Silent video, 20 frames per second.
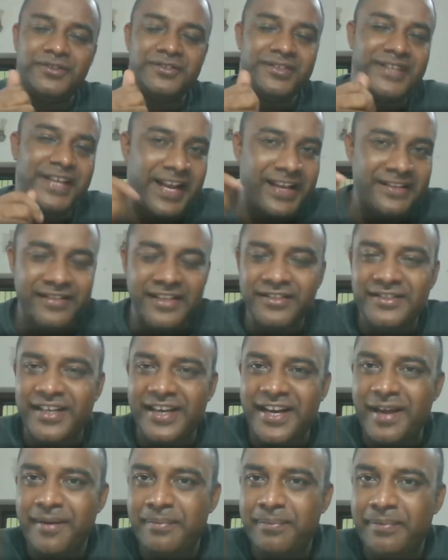there existed
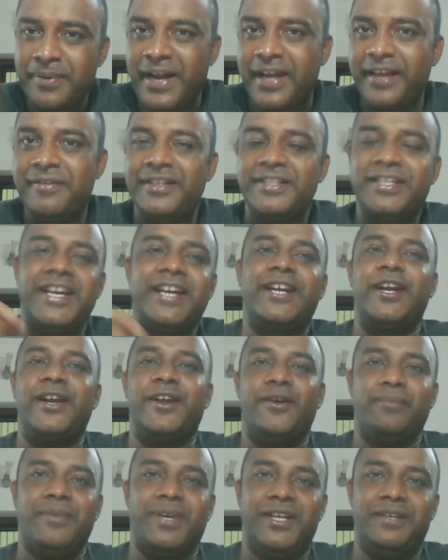a private
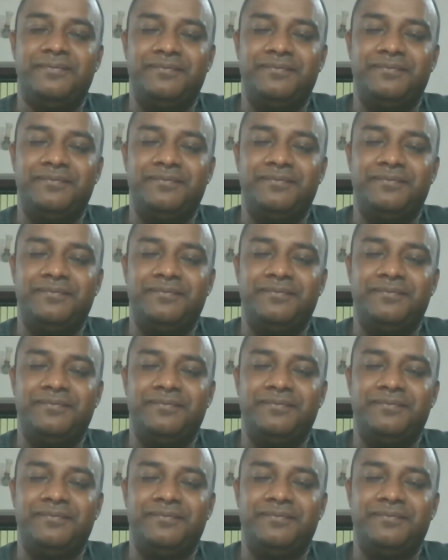economy.